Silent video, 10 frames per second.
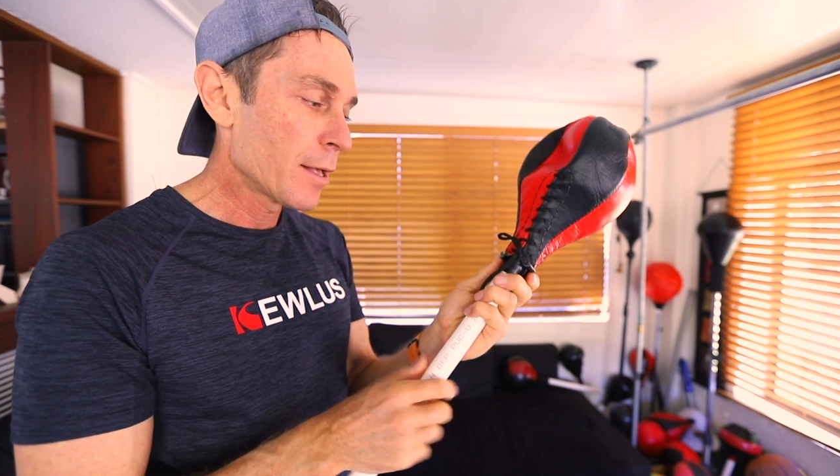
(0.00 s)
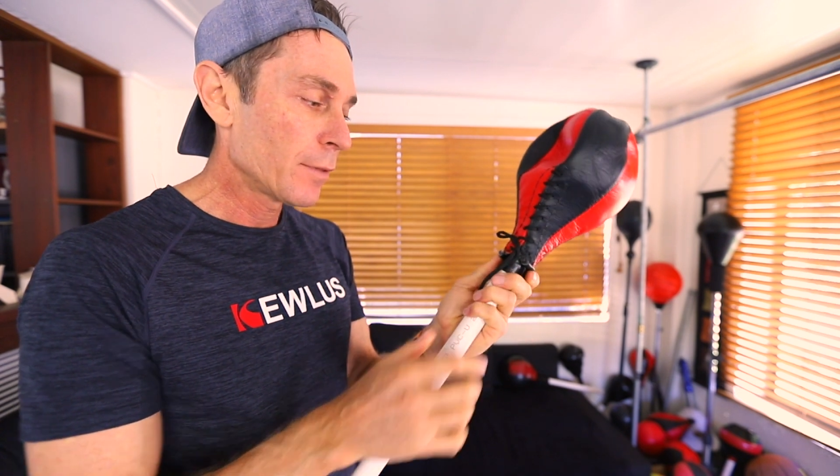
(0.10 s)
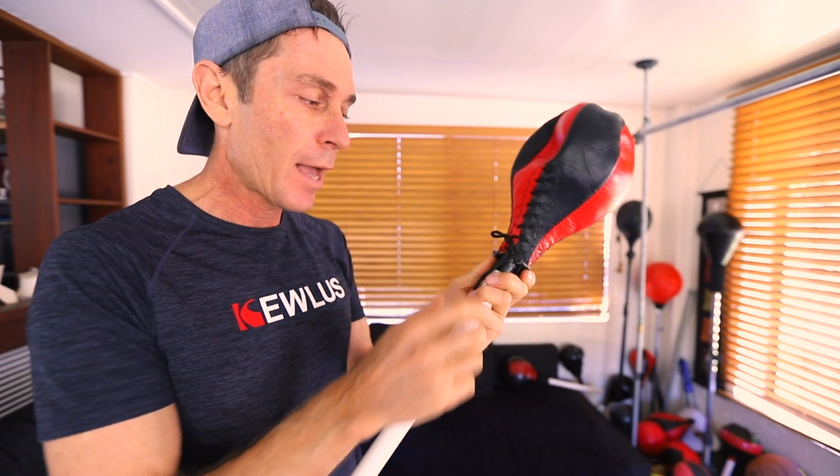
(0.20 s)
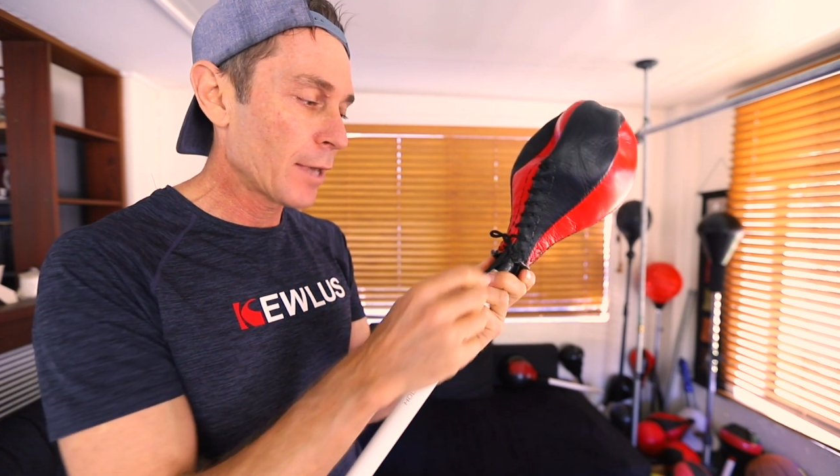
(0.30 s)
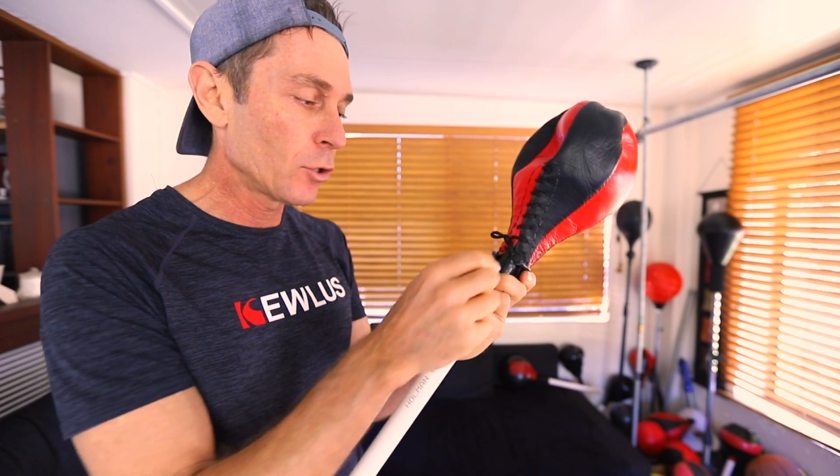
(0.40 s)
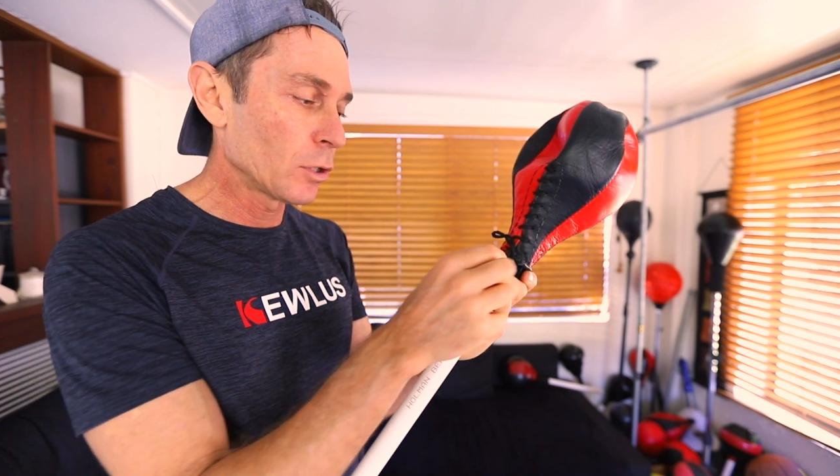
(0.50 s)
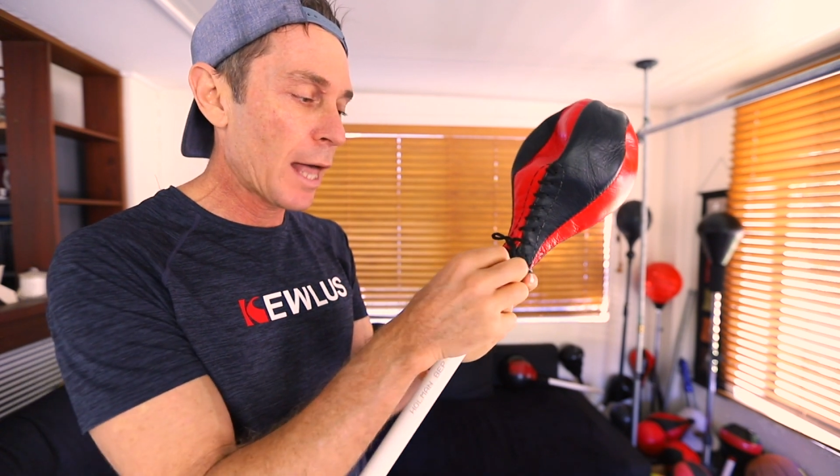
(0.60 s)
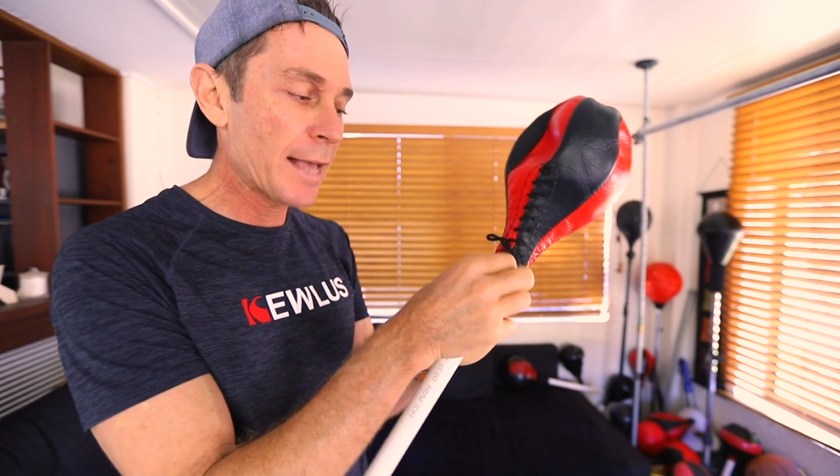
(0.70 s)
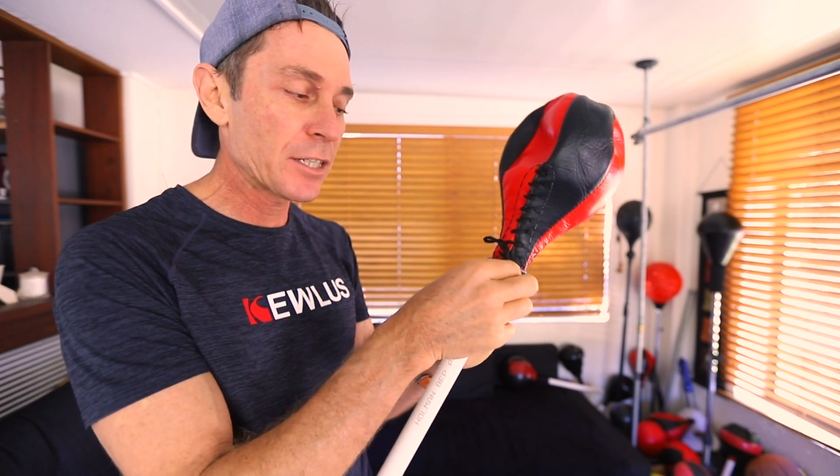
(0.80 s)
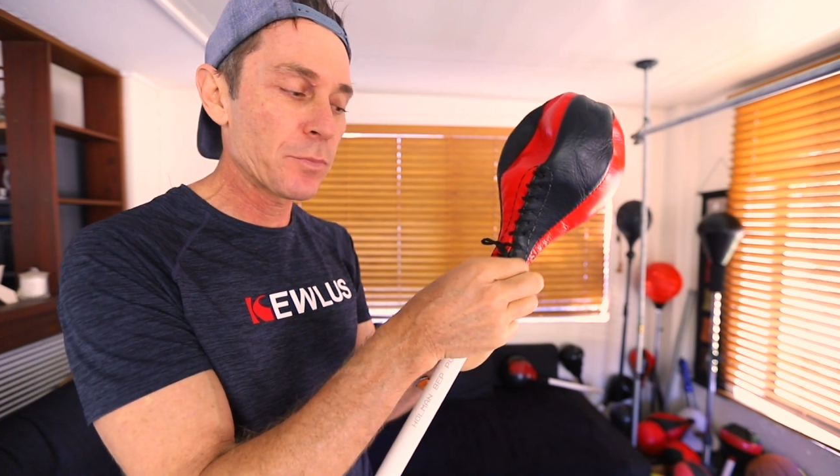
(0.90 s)
Now your
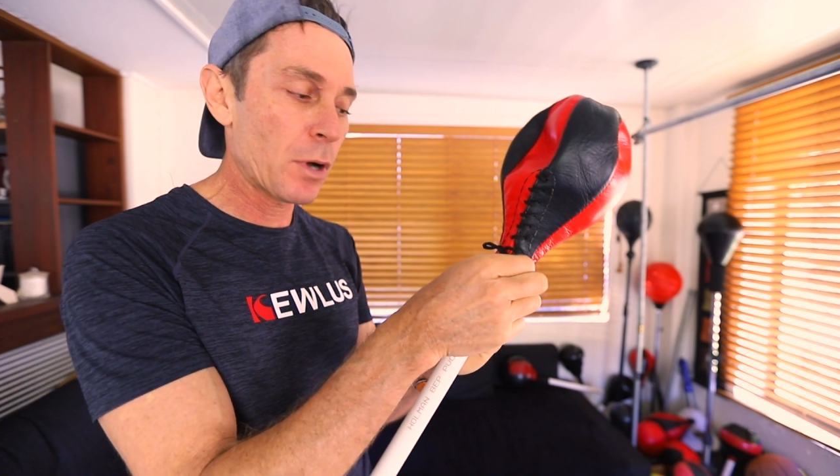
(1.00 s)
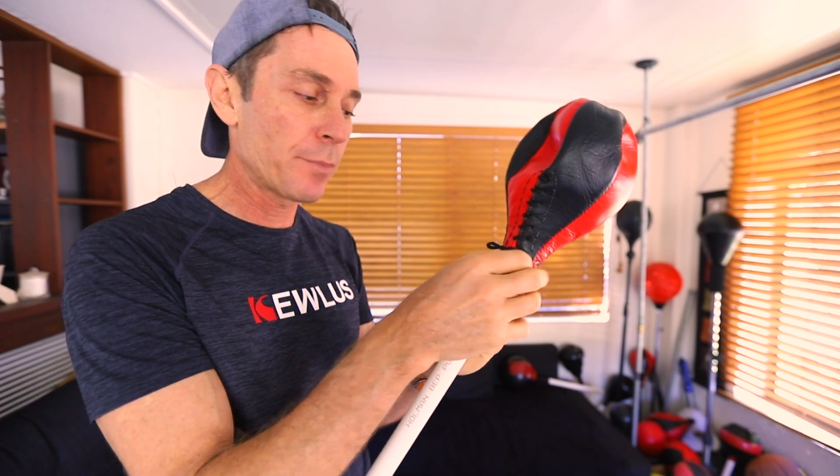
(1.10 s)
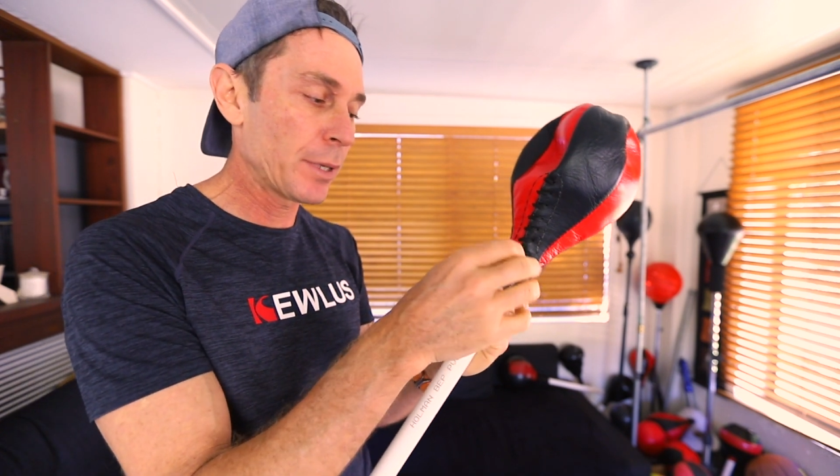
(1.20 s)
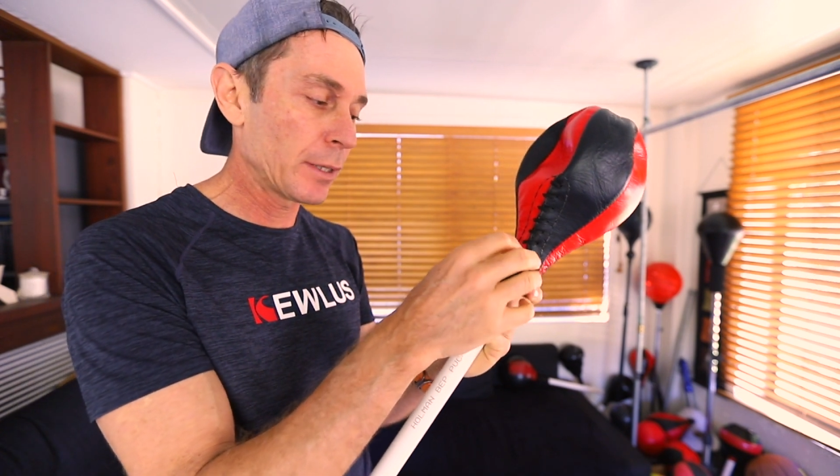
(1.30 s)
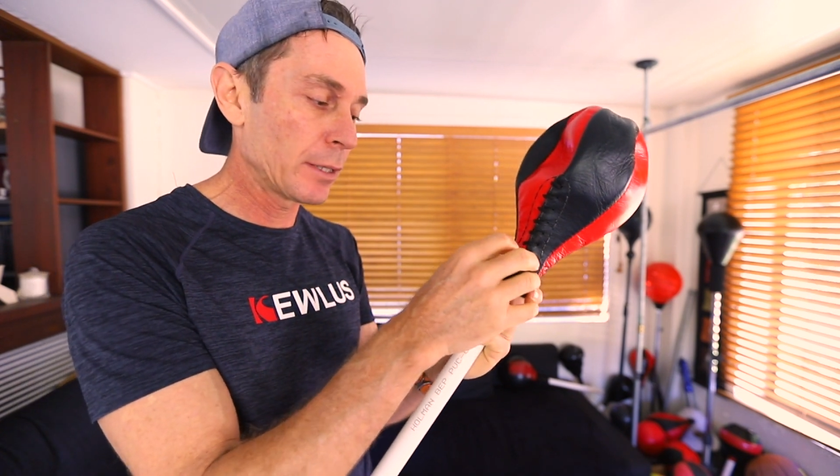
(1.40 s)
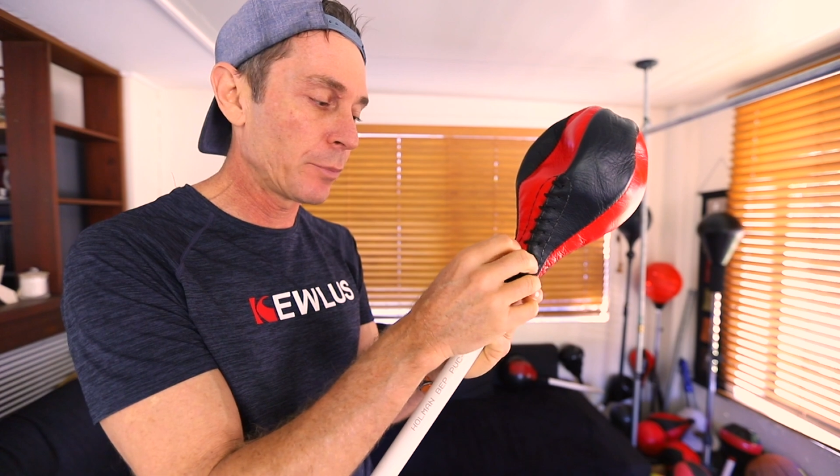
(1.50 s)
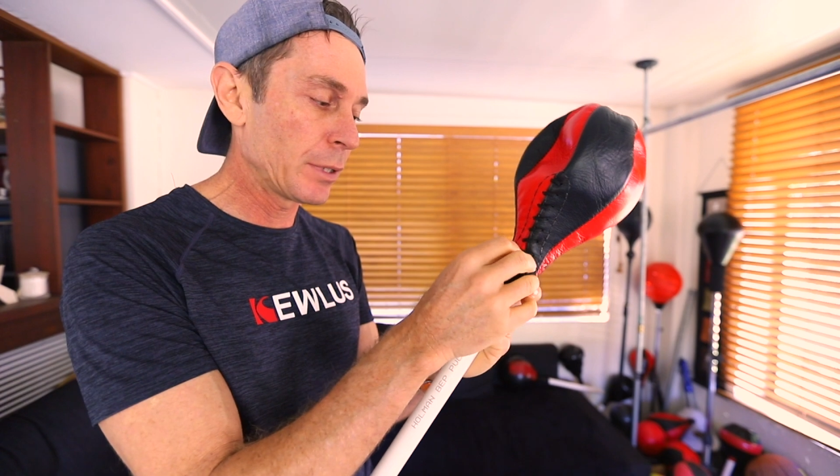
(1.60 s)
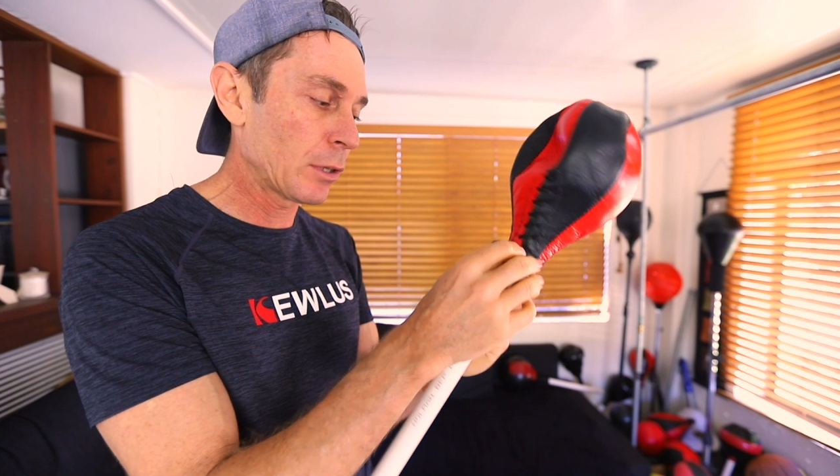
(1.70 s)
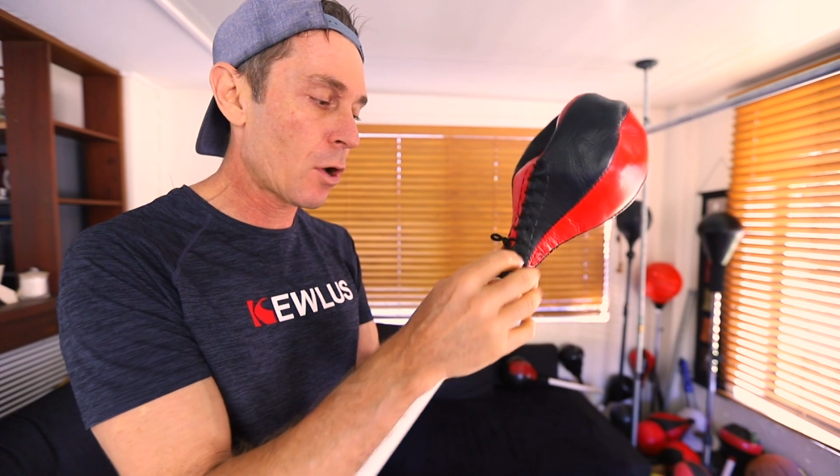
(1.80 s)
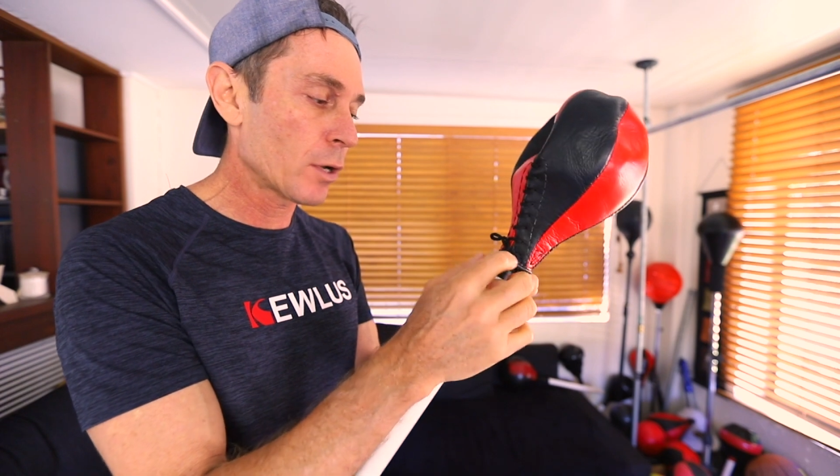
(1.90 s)
lace might be a little
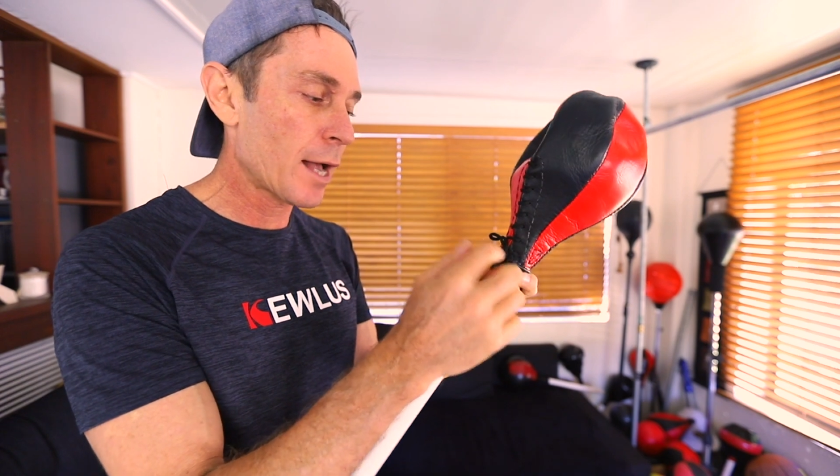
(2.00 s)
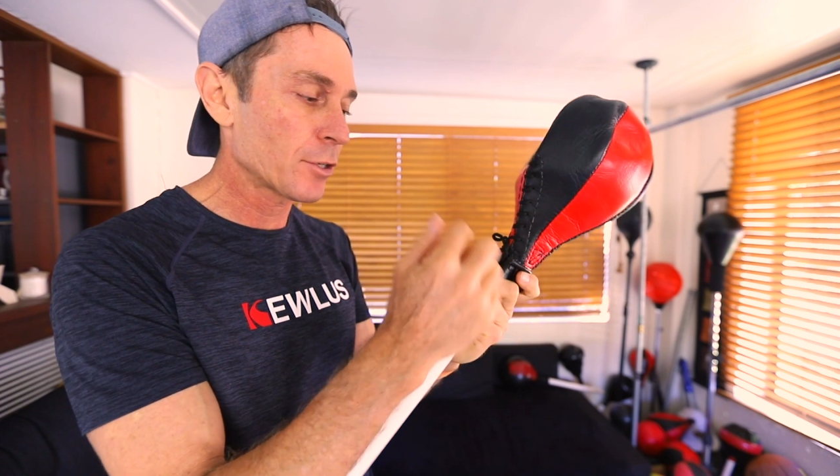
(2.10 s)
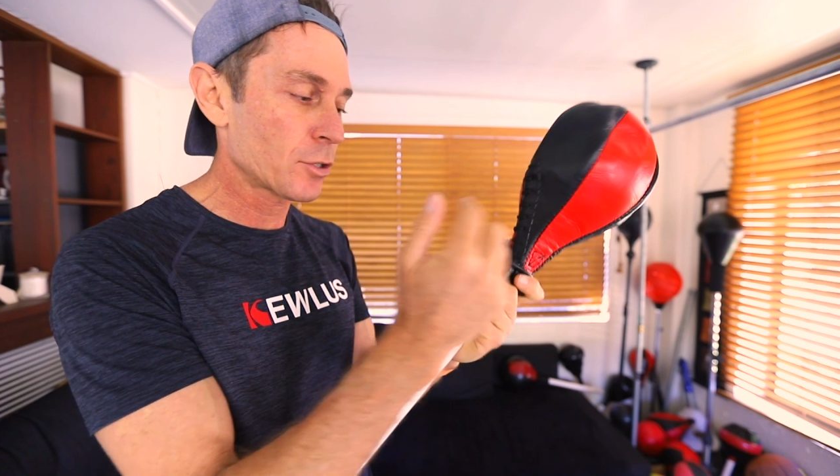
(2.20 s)
bit longer,